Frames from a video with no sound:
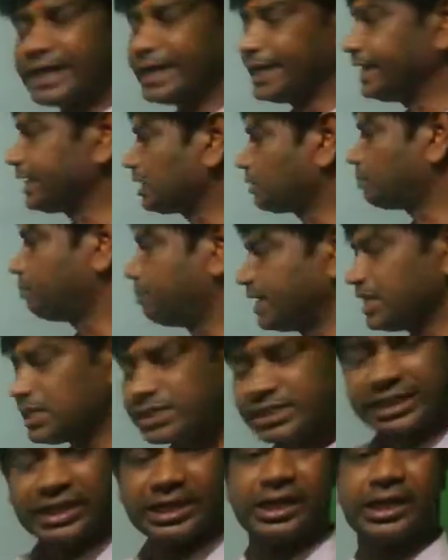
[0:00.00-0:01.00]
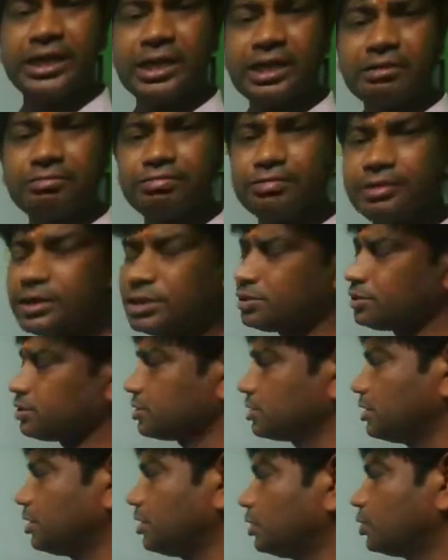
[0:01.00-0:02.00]
it basically
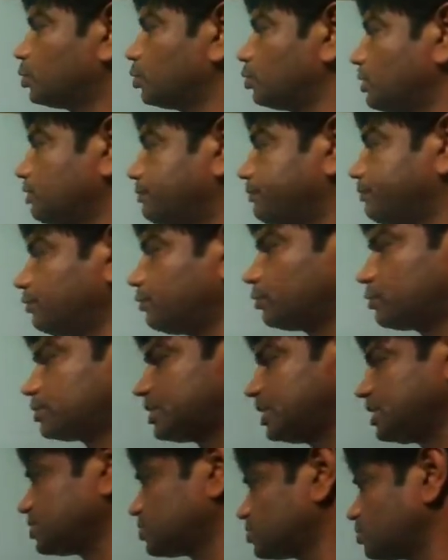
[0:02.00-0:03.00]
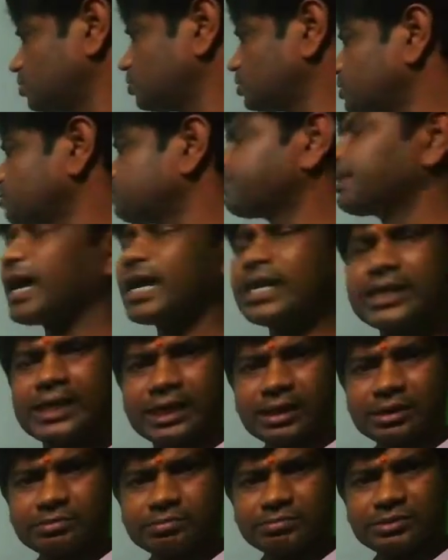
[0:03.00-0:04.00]
refers to the forces or the
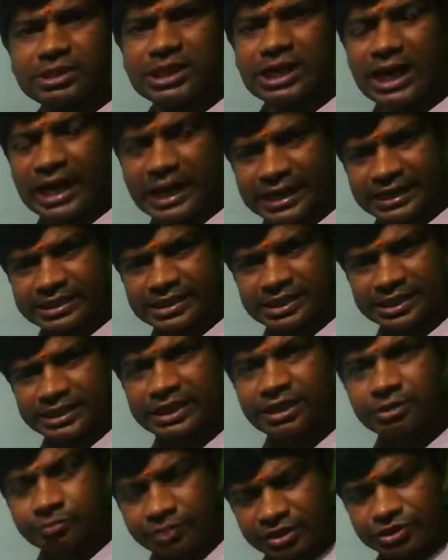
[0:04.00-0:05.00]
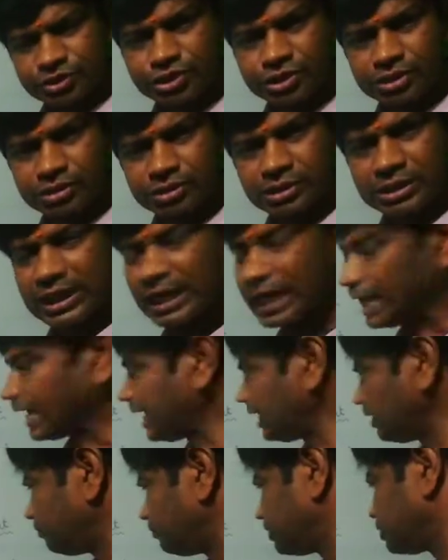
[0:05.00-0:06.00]
factor either in which
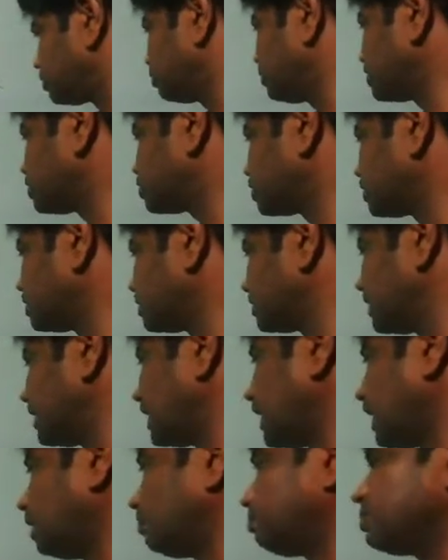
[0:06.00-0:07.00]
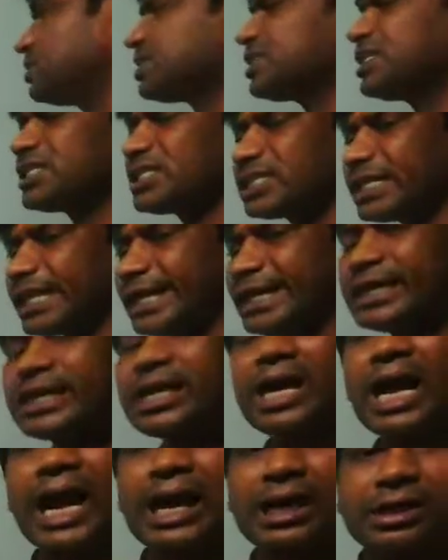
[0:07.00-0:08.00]
and with which a business
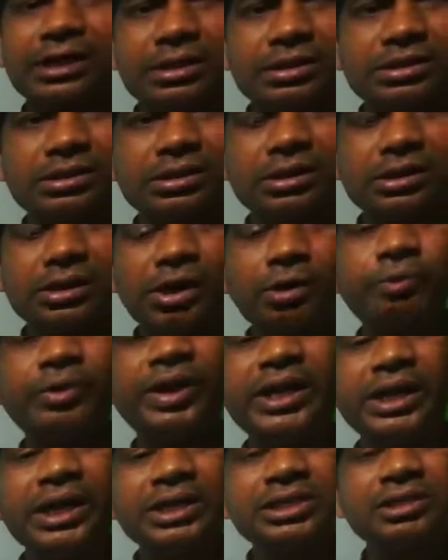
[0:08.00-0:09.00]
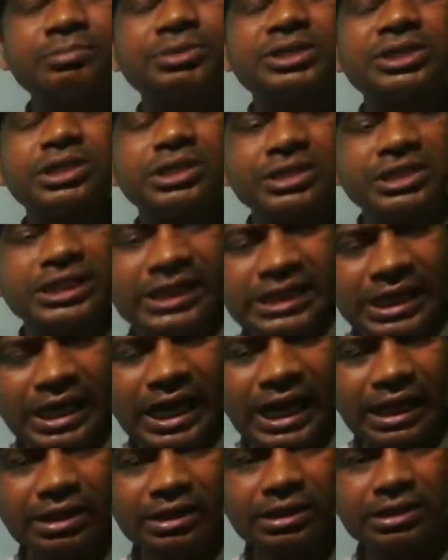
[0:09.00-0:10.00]
interact. Now when does a business
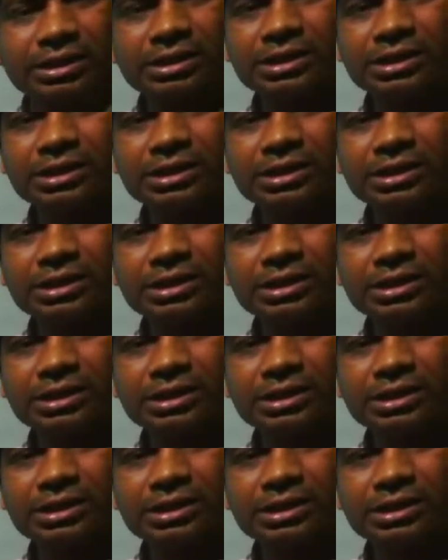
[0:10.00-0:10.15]
interact?